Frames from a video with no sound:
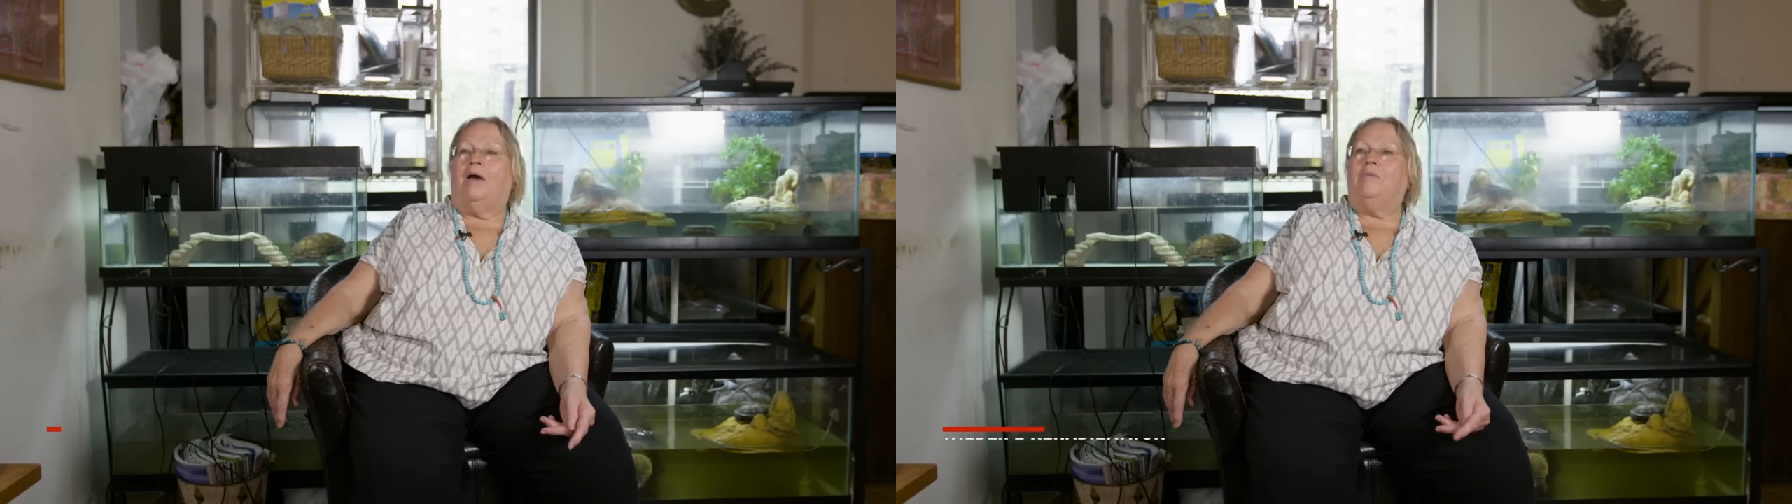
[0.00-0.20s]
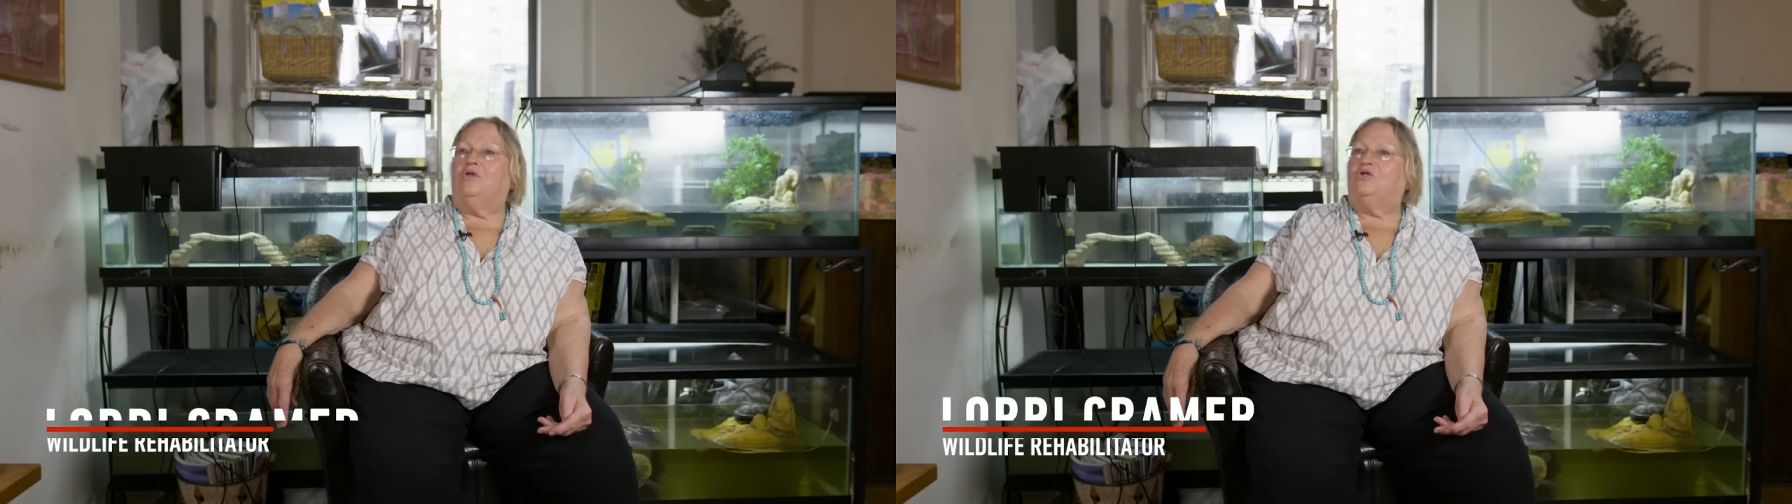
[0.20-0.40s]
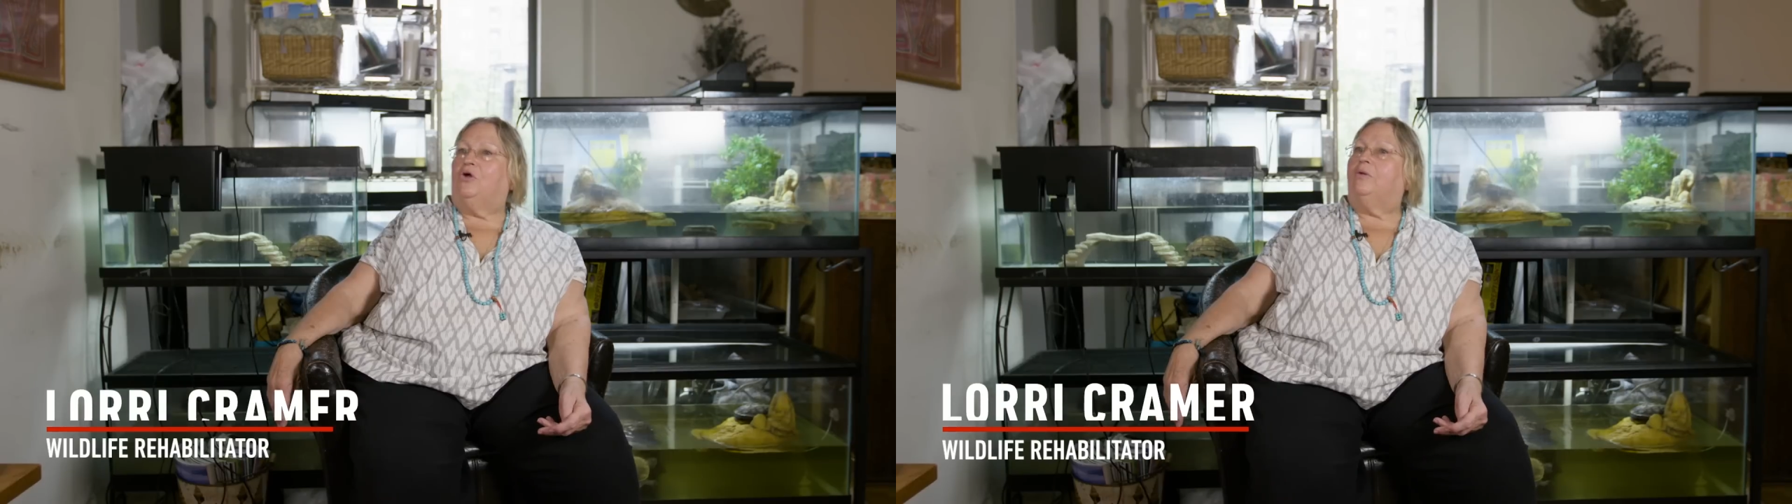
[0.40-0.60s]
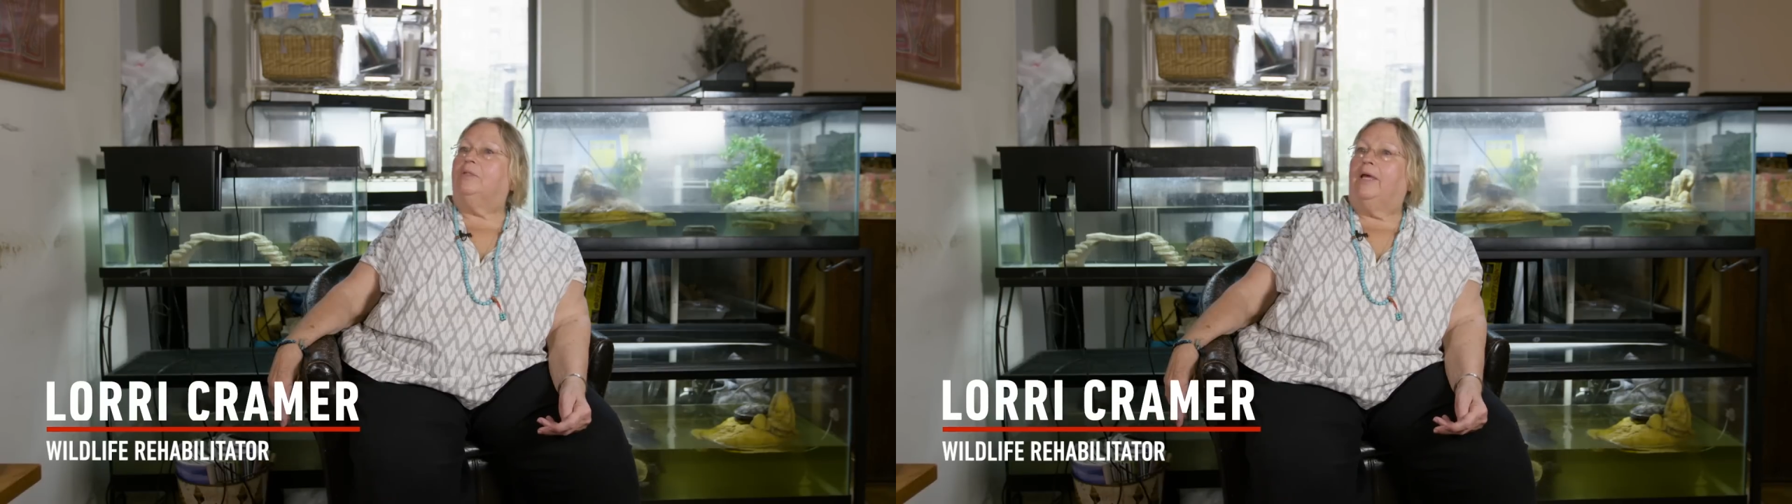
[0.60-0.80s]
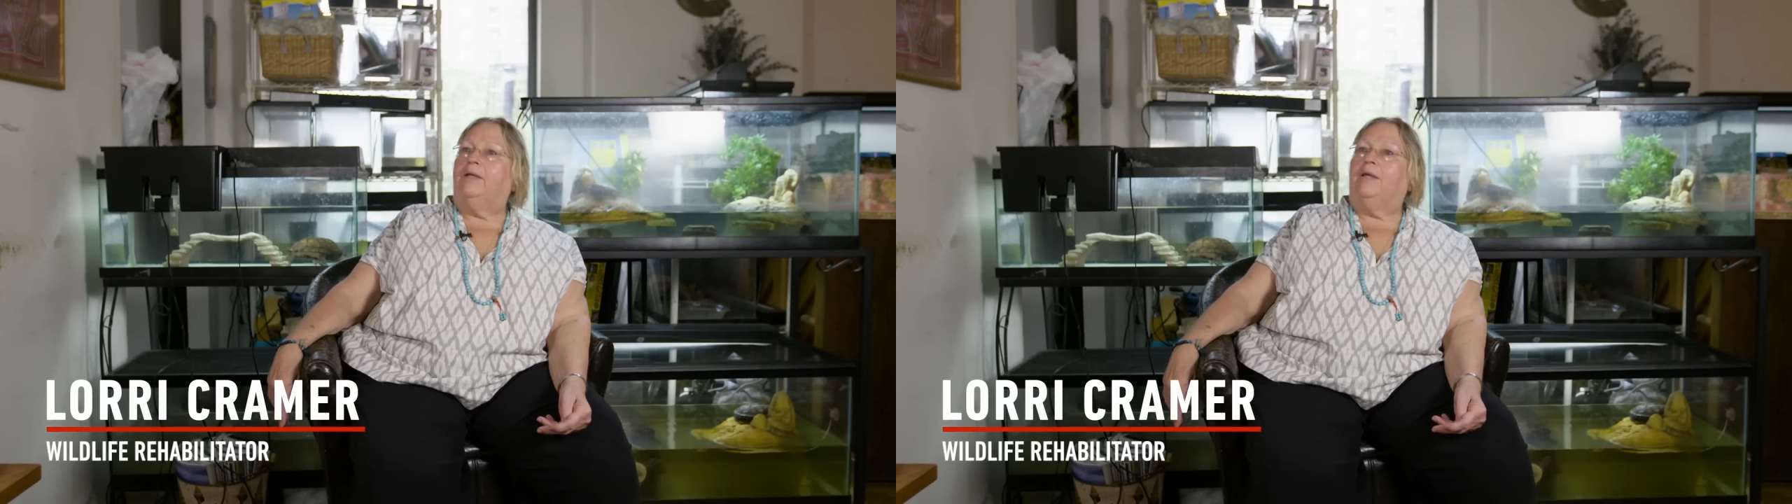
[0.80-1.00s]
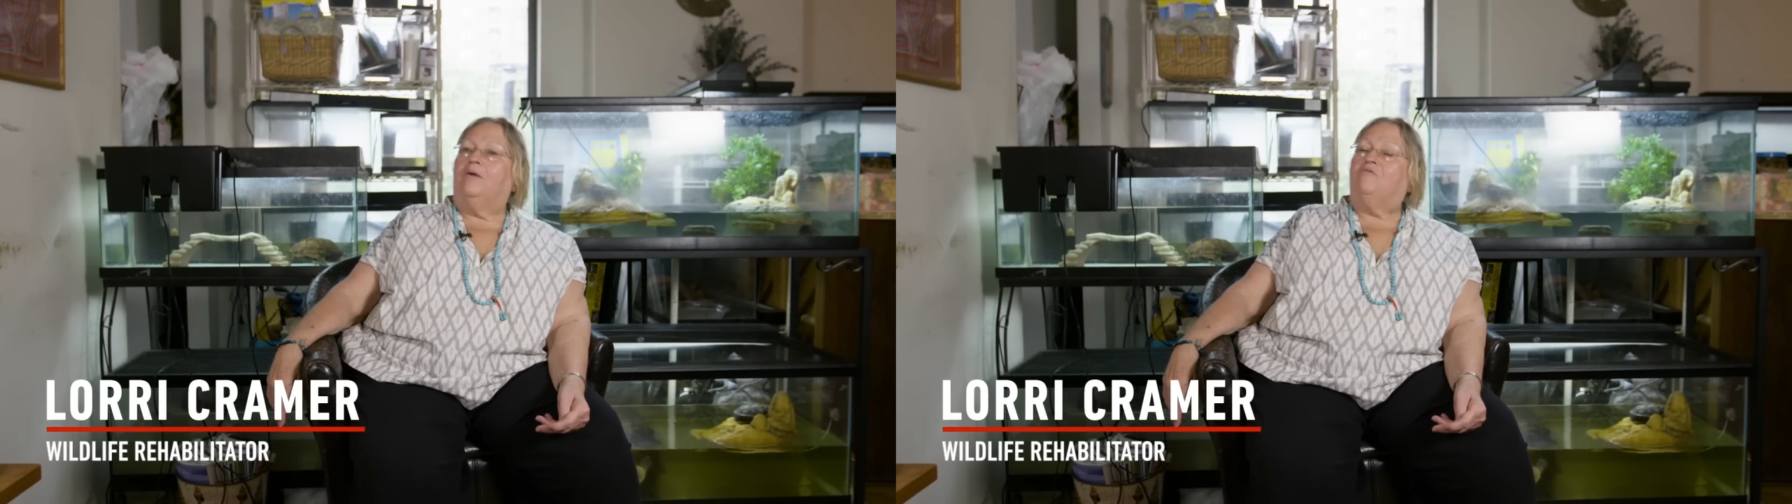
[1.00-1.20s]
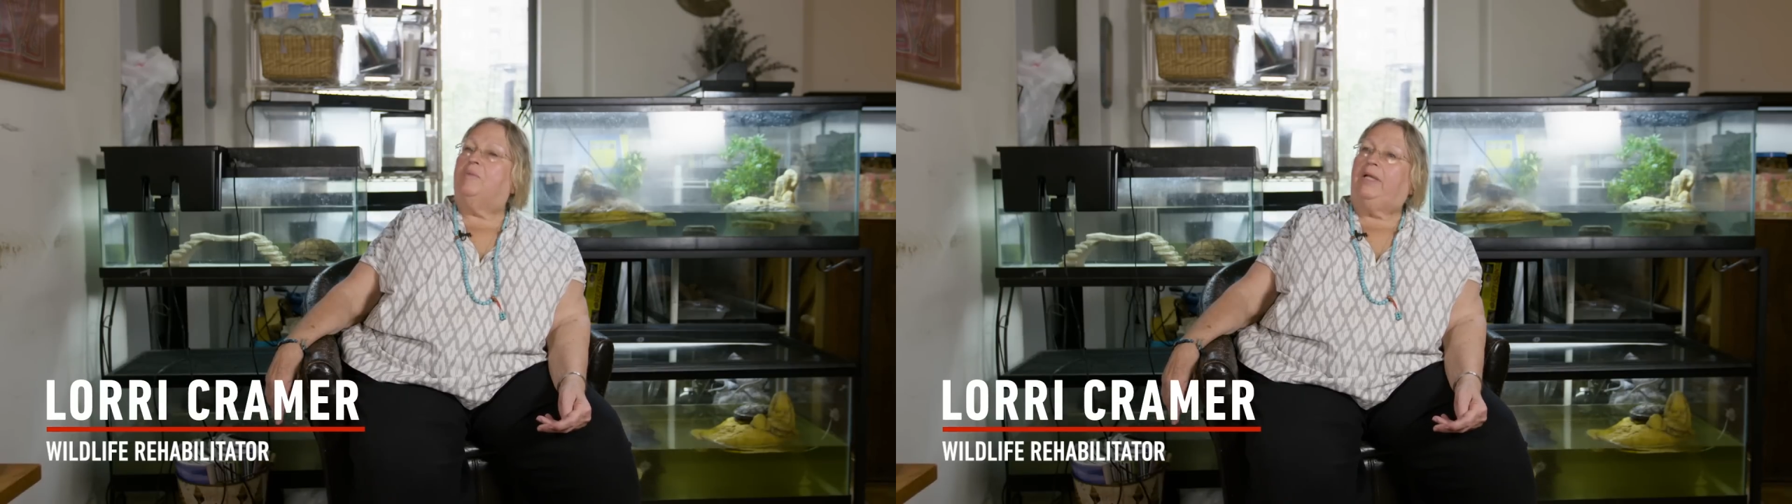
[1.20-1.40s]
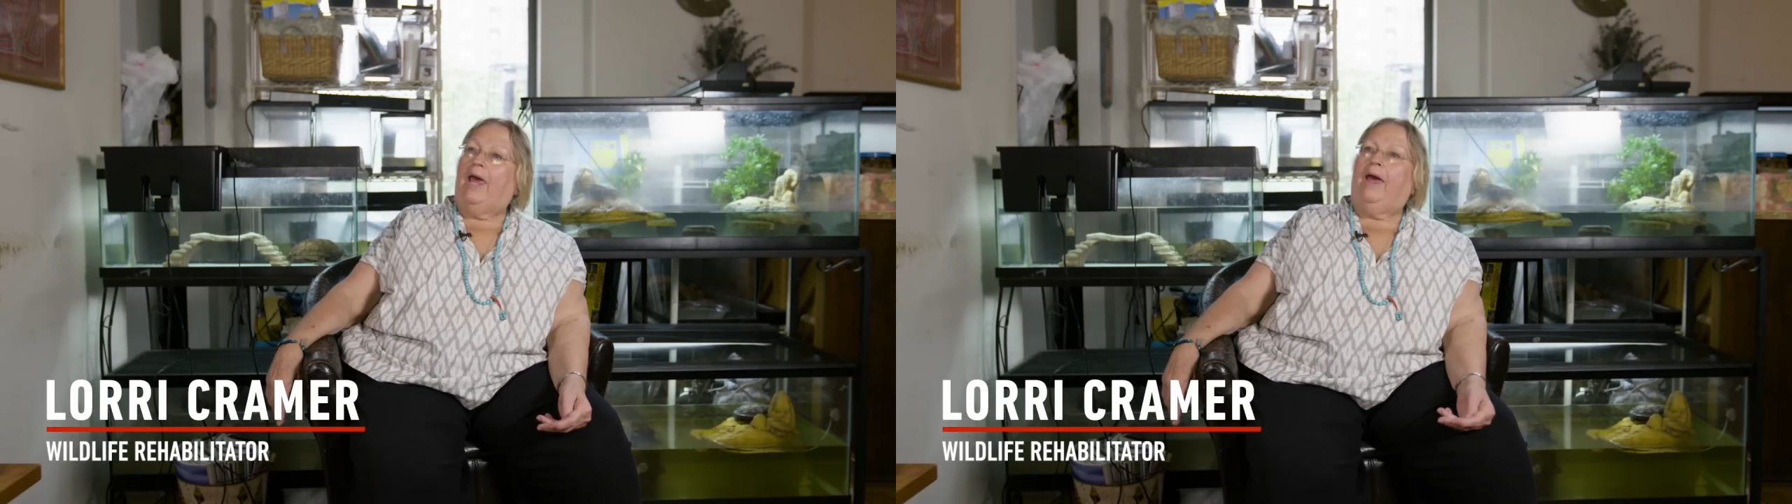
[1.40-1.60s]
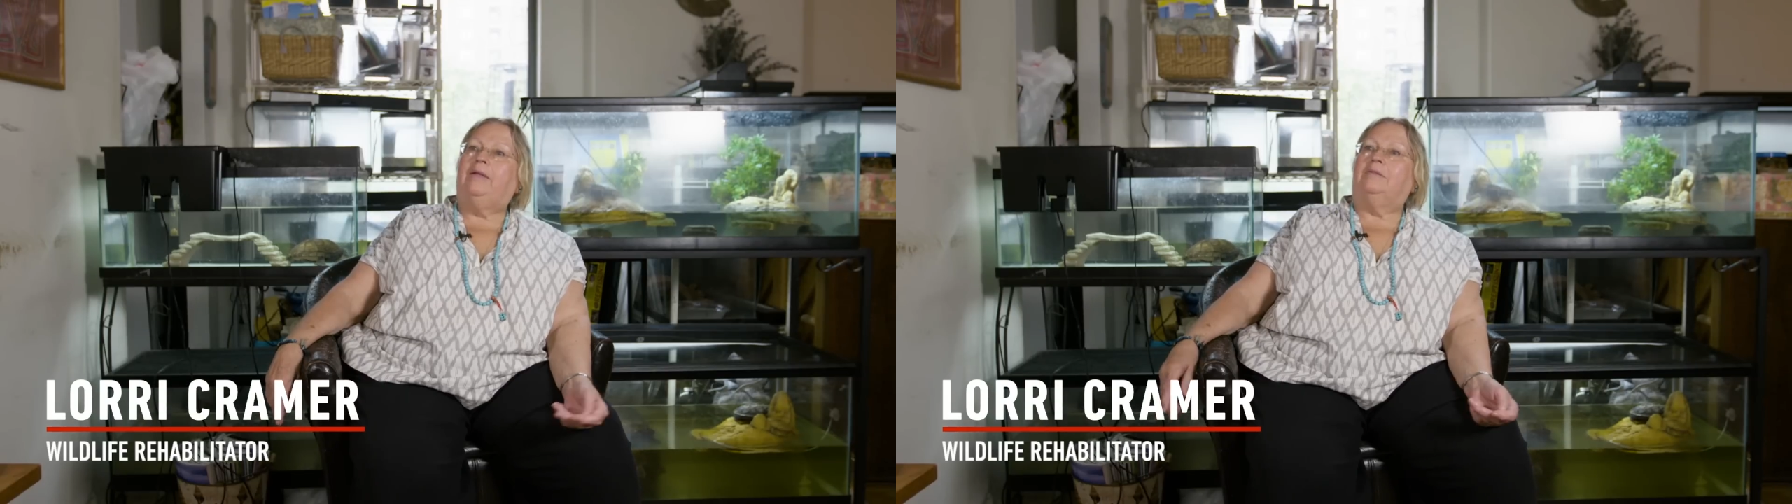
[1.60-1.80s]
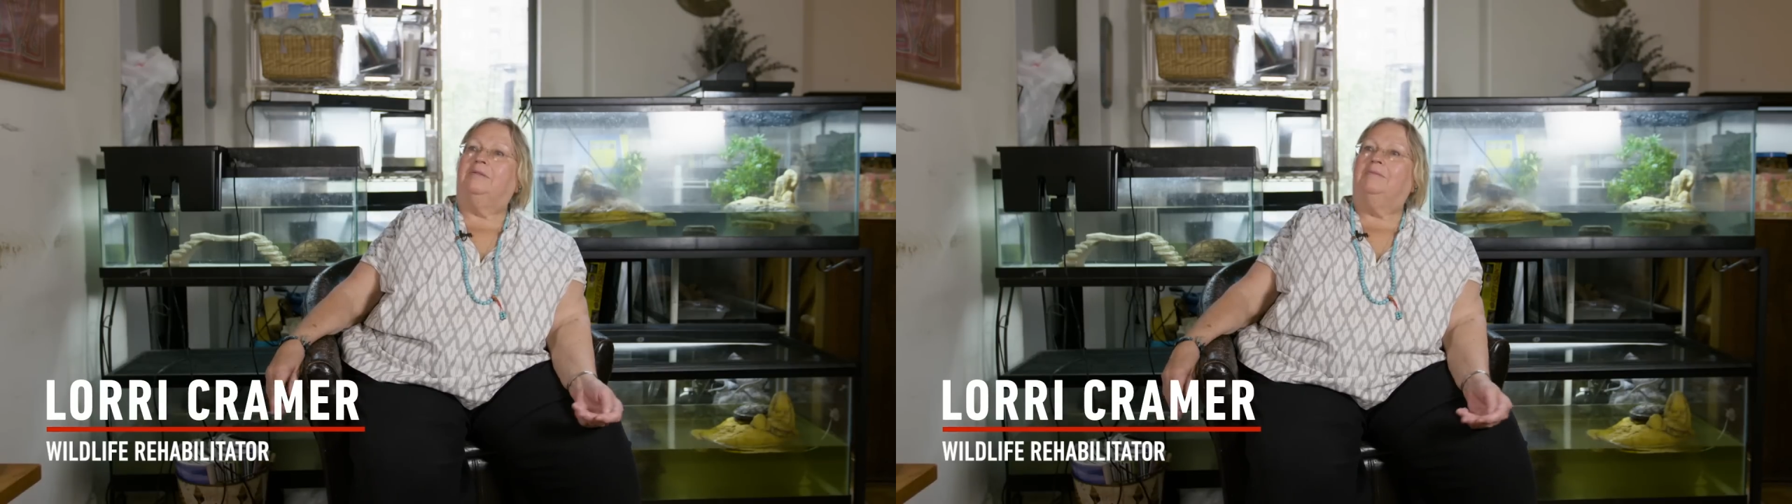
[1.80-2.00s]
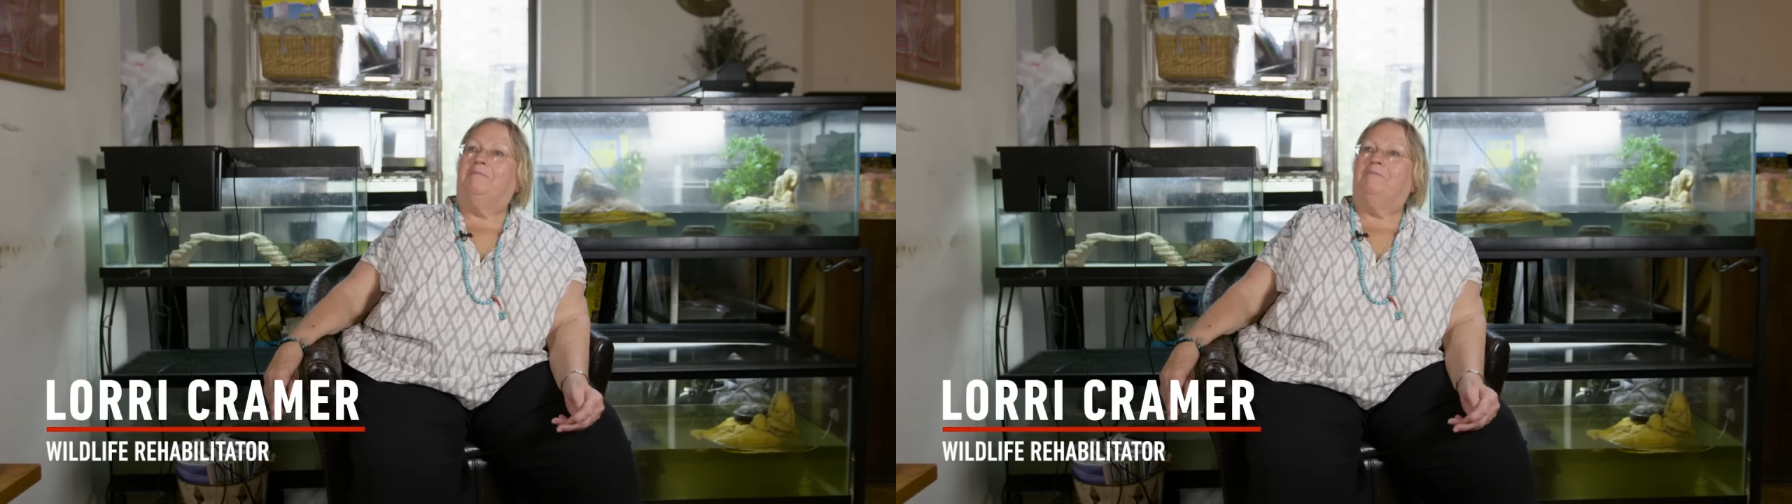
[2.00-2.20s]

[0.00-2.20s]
I'm the Turtle Lady of Manhattan.